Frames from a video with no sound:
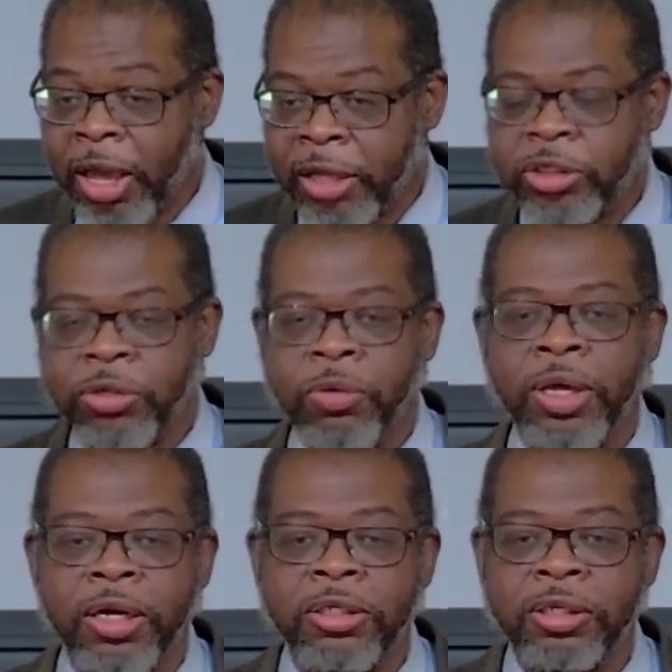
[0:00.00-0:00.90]
And so you
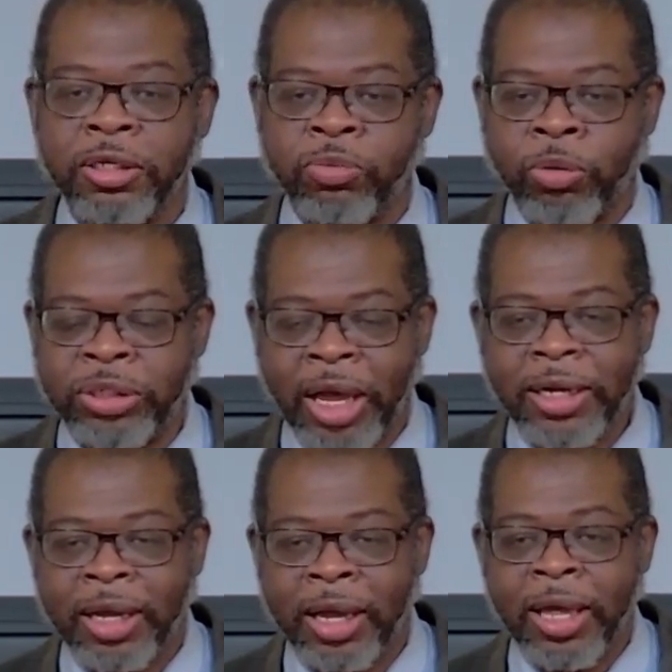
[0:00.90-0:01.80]
get into this
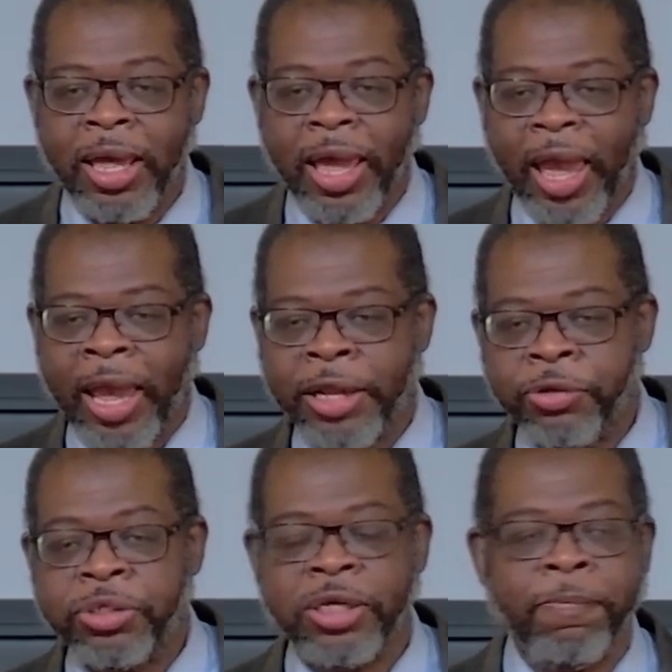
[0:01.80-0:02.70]
rotunda, and
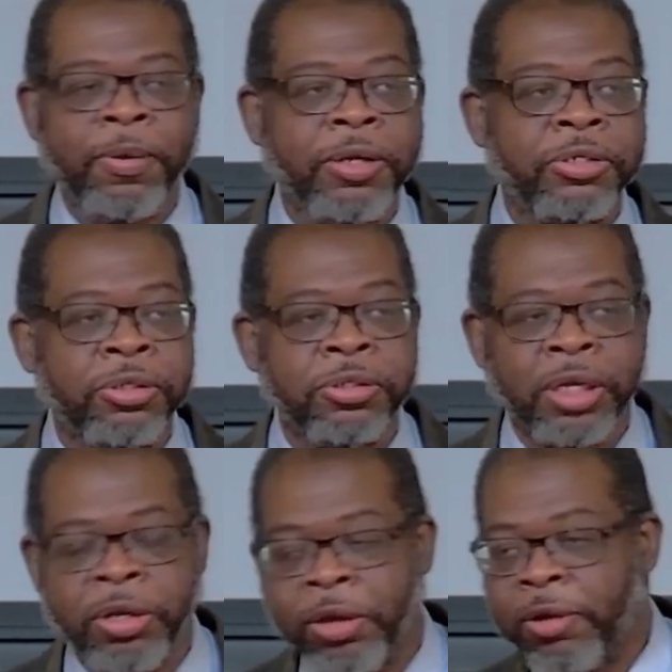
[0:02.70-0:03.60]
you see pictures,
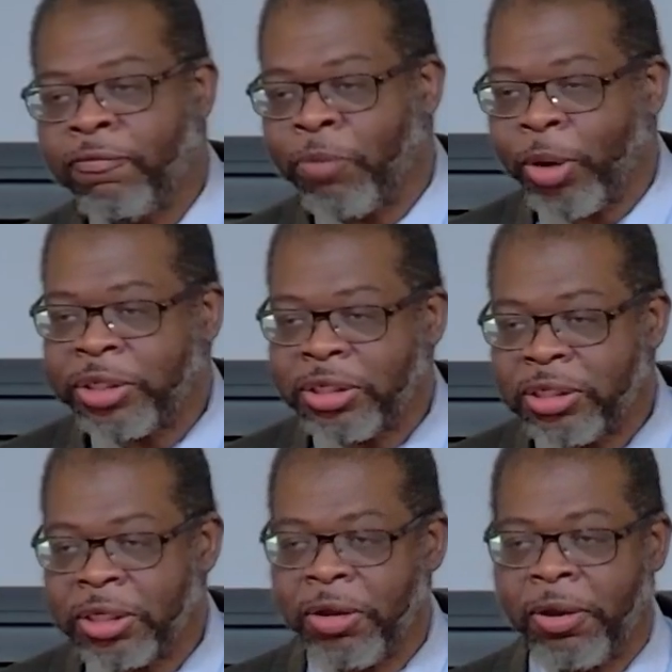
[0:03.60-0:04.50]
and you hear
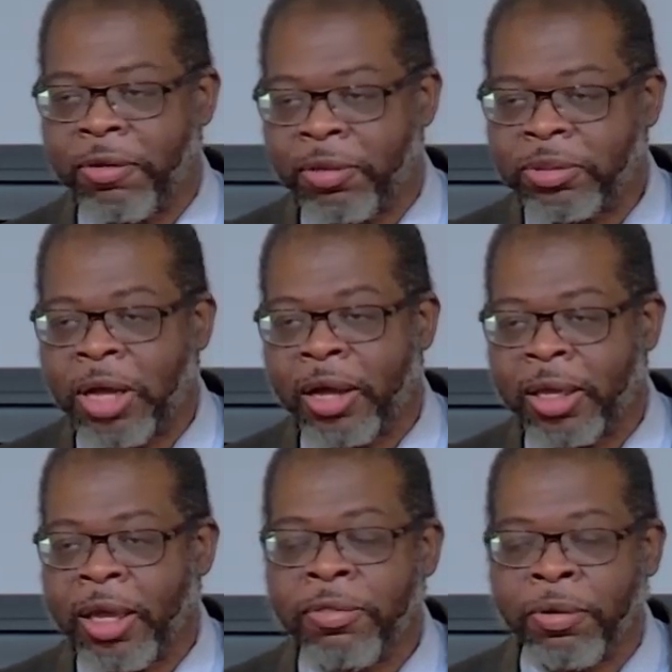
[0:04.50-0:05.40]
voices, and you hear them
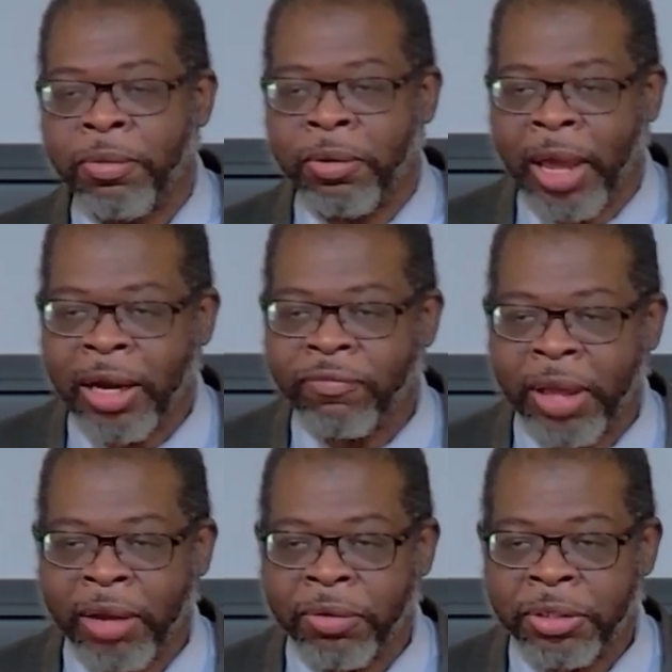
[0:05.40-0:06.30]
talking either in their native
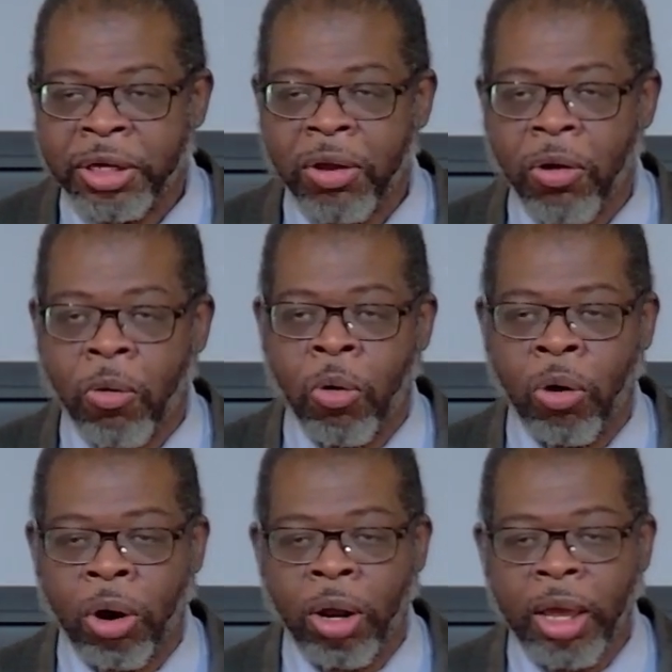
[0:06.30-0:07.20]
language
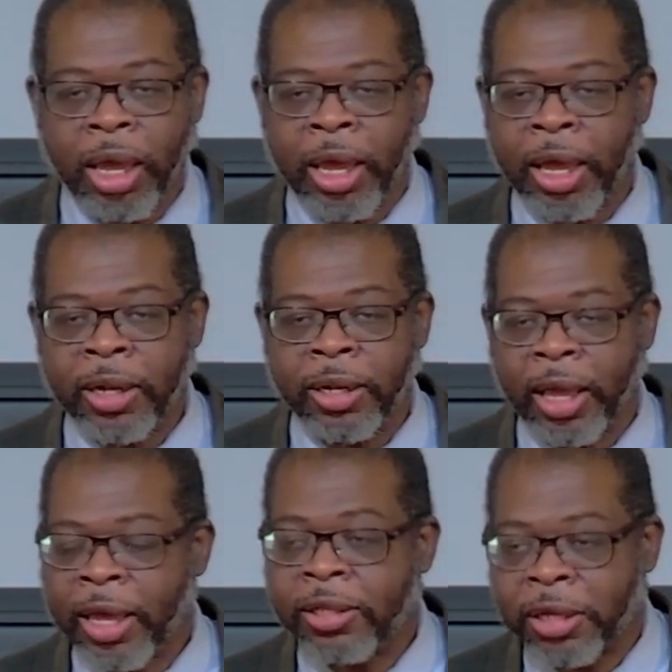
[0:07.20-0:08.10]
or in
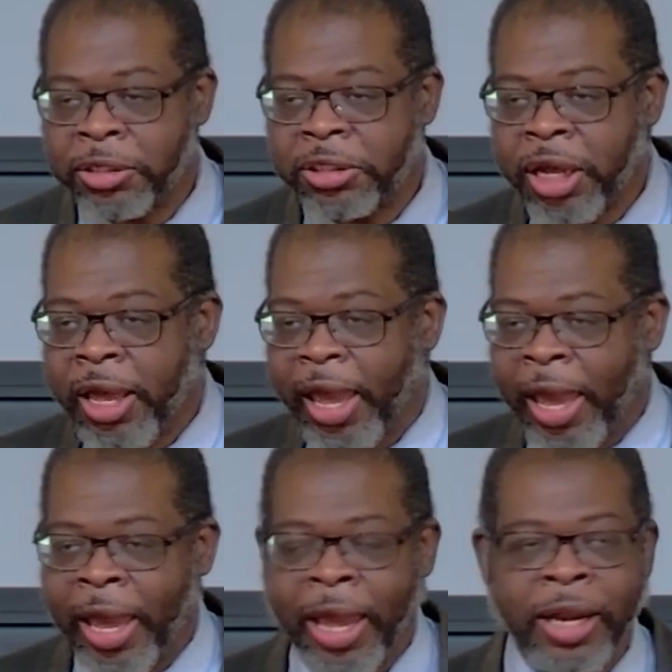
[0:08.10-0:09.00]
English,
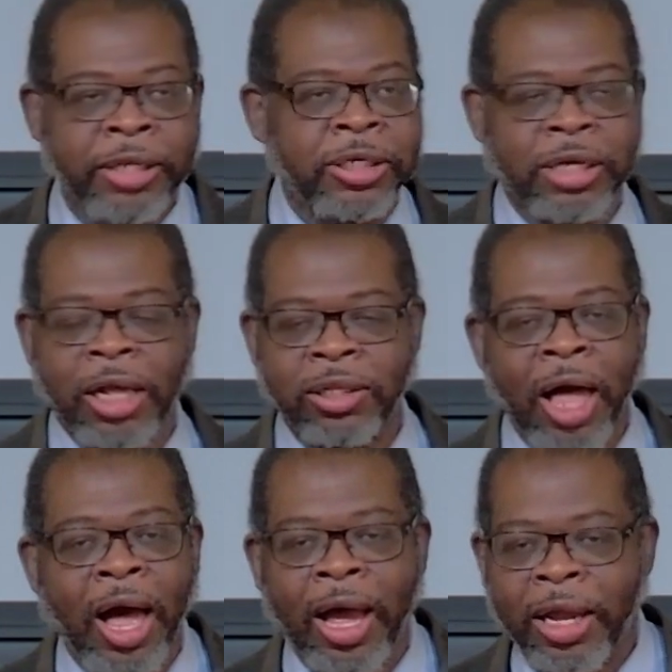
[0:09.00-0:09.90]
and it's a
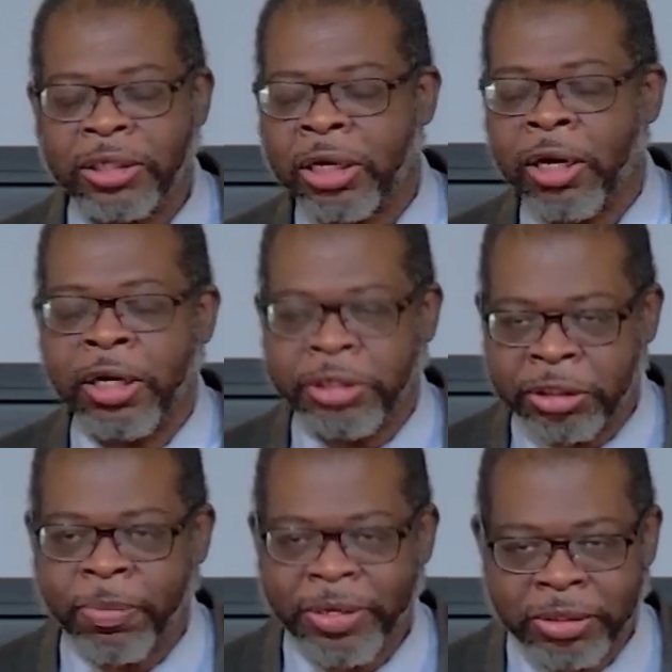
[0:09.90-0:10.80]
collage, and it
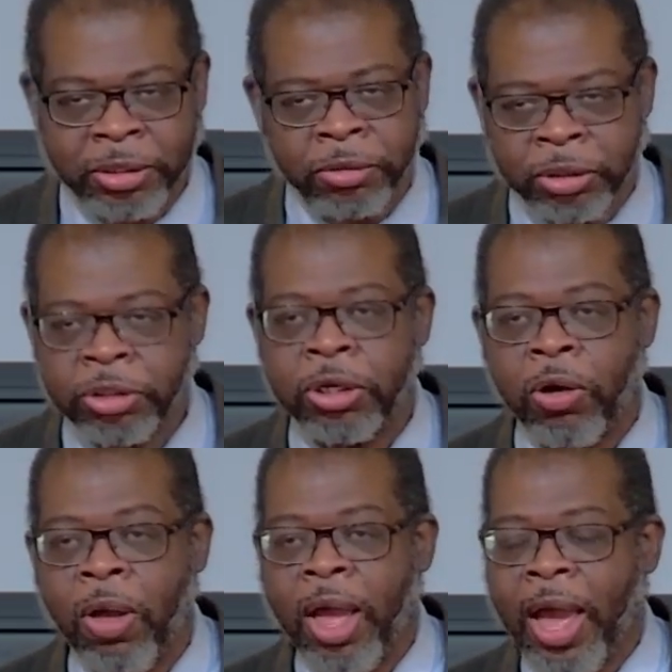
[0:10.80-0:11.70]
just basically goes to
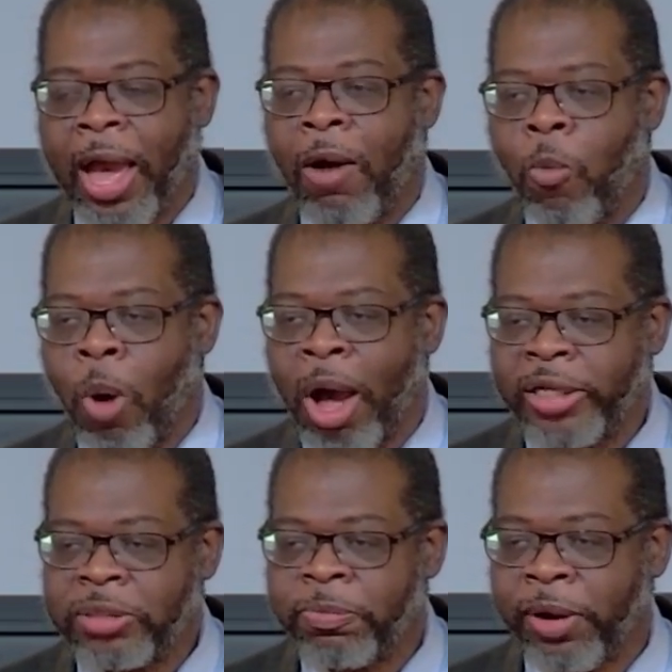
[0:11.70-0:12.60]
show how
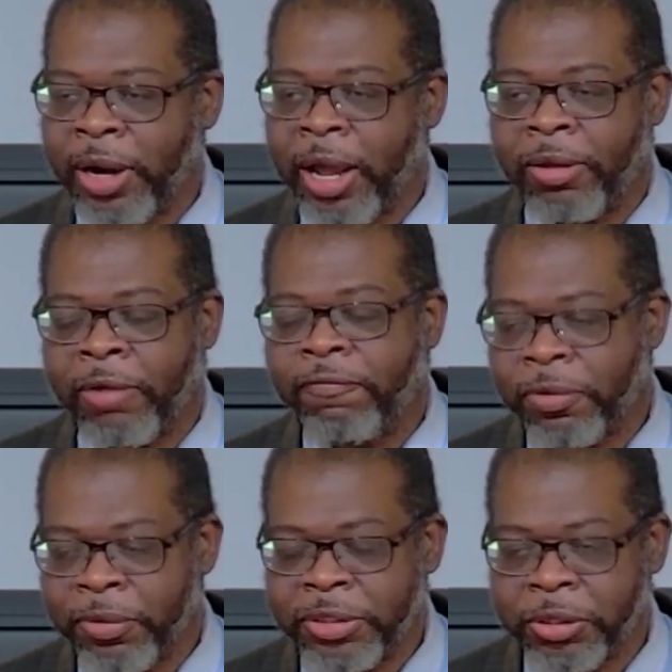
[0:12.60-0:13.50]
widespread and how
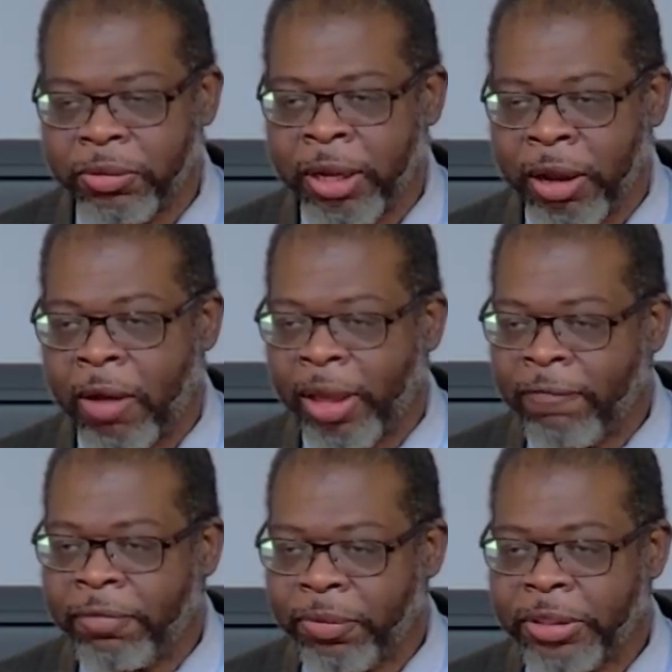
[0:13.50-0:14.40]

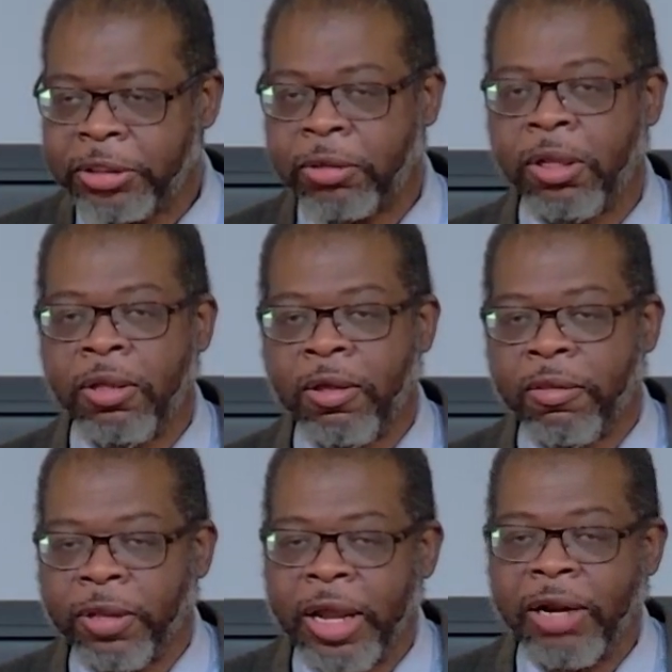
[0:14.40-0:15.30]
influential
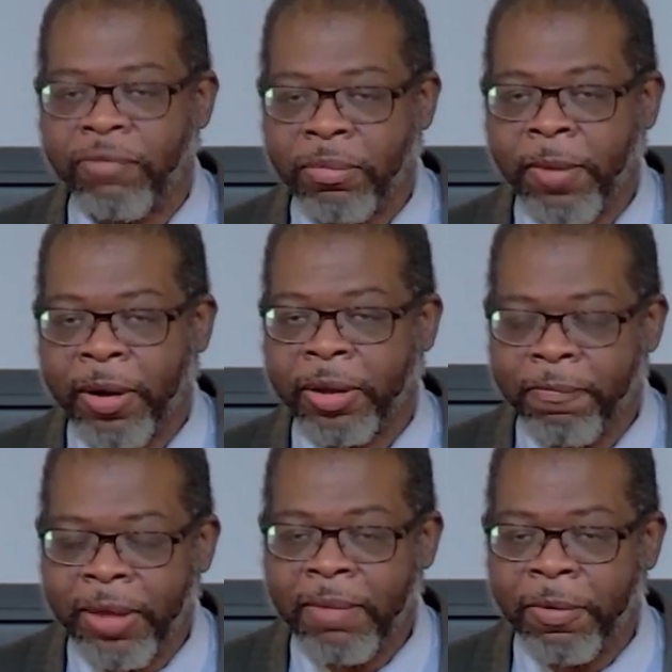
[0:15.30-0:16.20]
the Native American
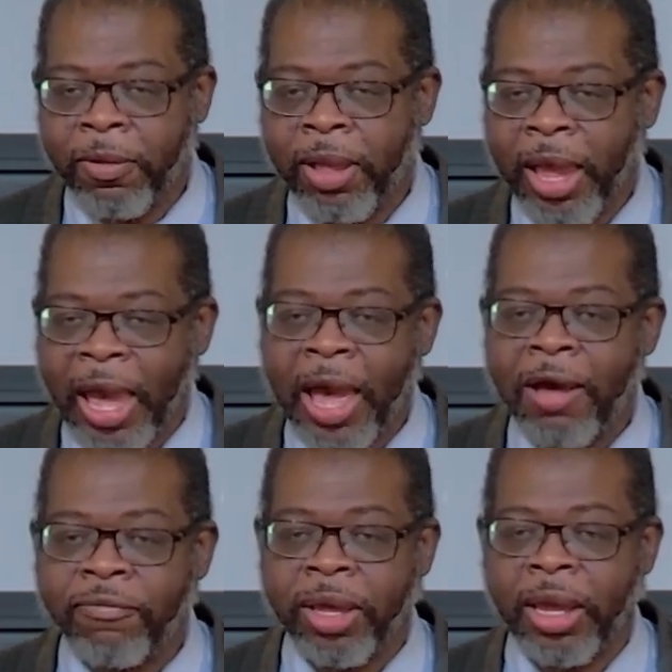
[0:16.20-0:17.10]
people have